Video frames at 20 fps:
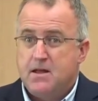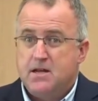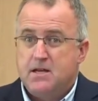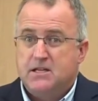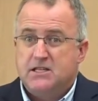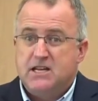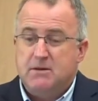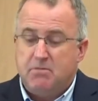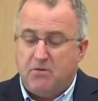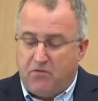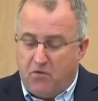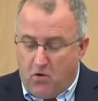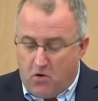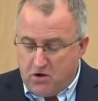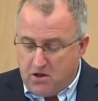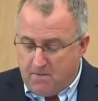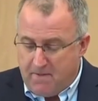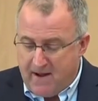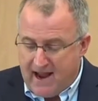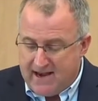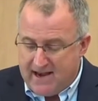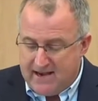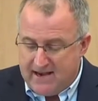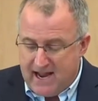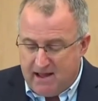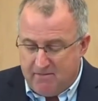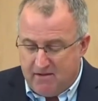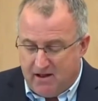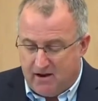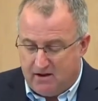See, before the
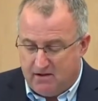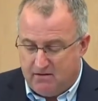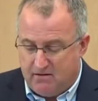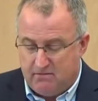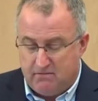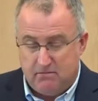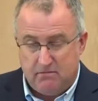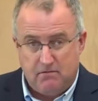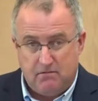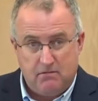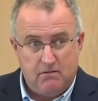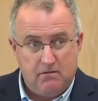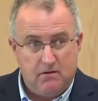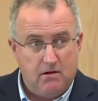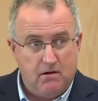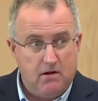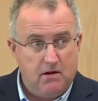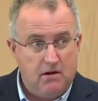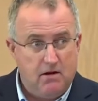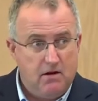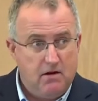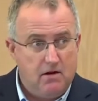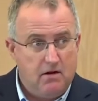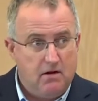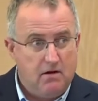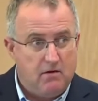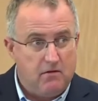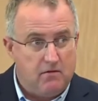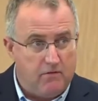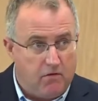pandemic,
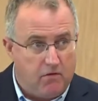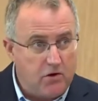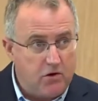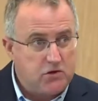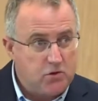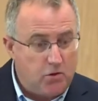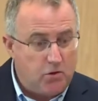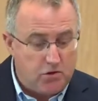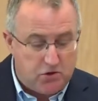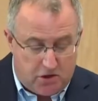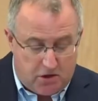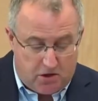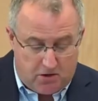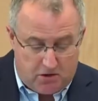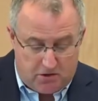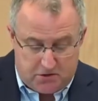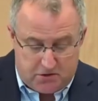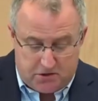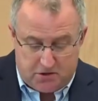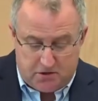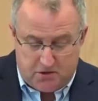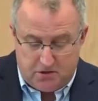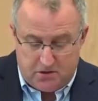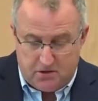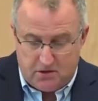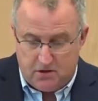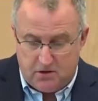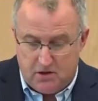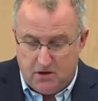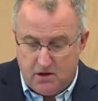virtual church
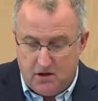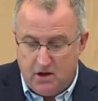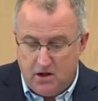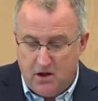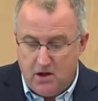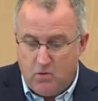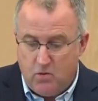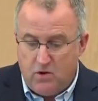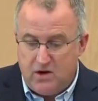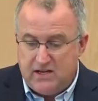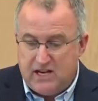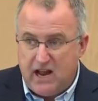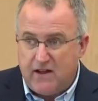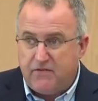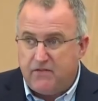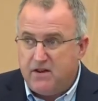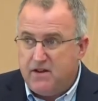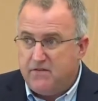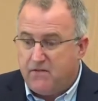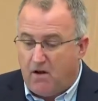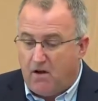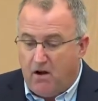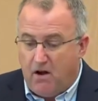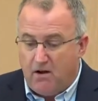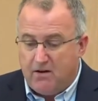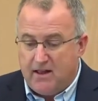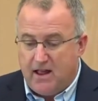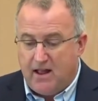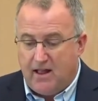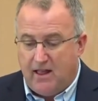would definitely fall
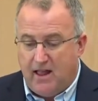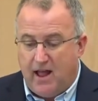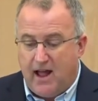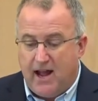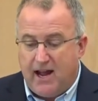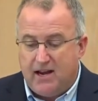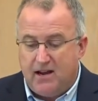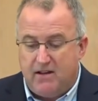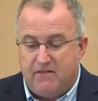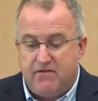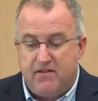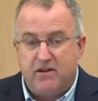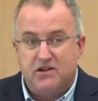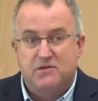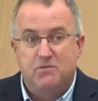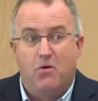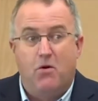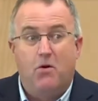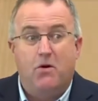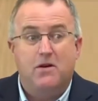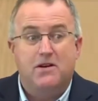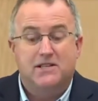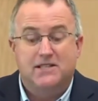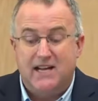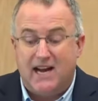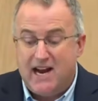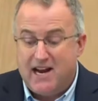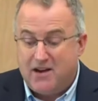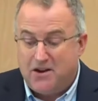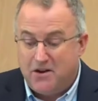in that line of there's more to
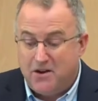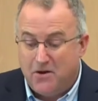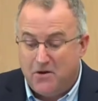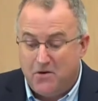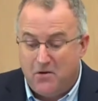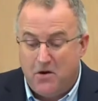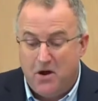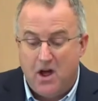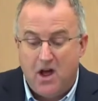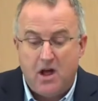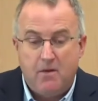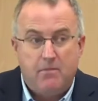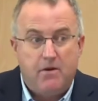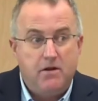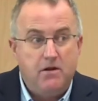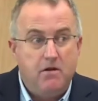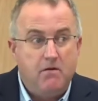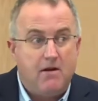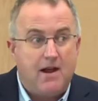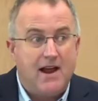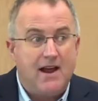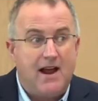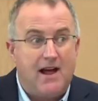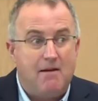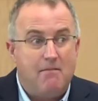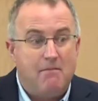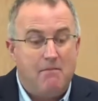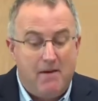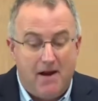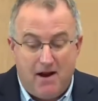say to you, but you
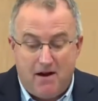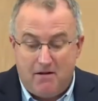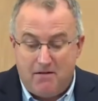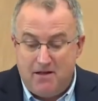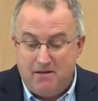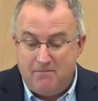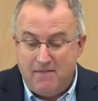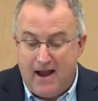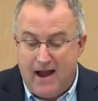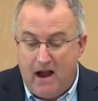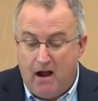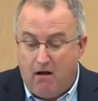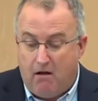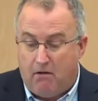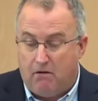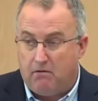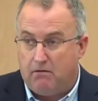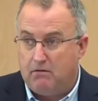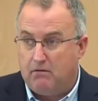cannot bear them now.